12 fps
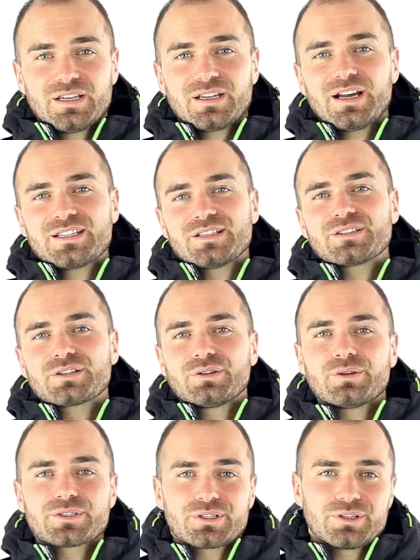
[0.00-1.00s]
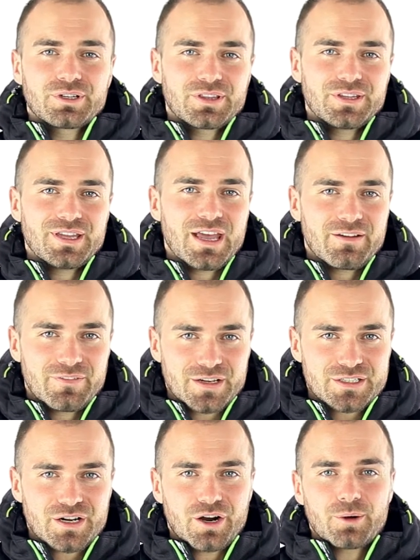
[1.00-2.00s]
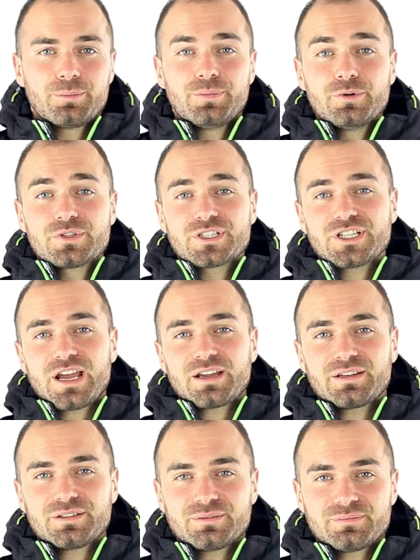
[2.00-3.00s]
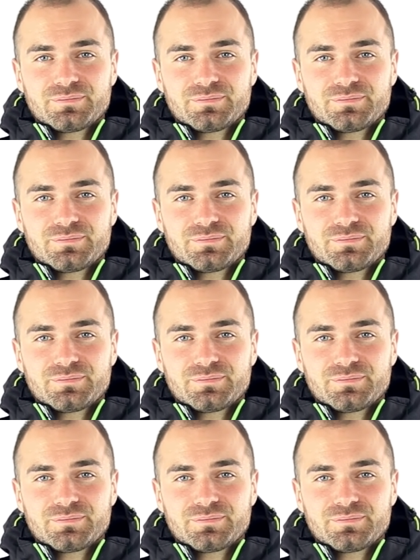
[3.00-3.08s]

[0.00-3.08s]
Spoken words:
Hey guys, here's a closer look at the FXR Boost Jacket.